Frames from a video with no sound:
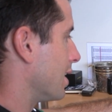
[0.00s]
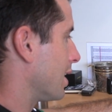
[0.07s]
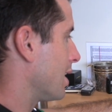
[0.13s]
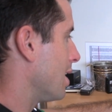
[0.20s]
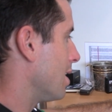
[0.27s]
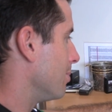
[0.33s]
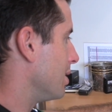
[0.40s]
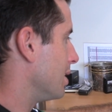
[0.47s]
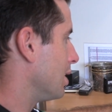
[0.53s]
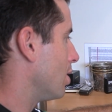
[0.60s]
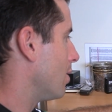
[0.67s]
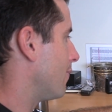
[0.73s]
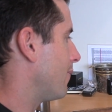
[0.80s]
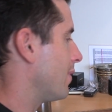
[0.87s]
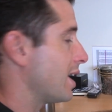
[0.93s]
to come in a
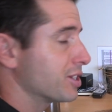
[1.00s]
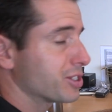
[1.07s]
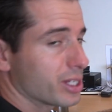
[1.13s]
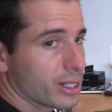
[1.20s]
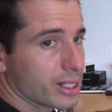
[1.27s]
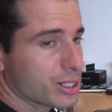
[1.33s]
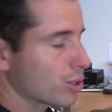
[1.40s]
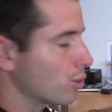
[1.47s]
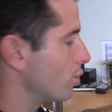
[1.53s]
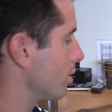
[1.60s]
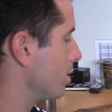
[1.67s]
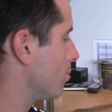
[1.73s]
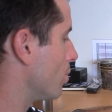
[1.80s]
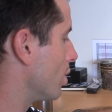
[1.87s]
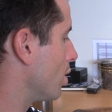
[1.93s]
lot faster this corner
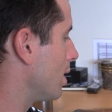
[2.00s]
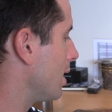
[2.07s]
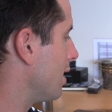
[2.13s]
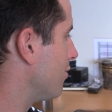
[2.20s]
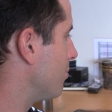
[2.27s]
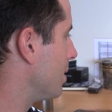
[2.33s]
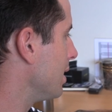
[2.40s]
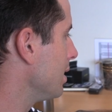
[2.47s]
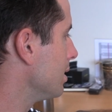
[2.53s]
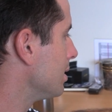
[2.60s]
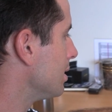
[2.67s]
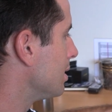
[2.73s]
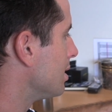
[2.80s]
than what I have been.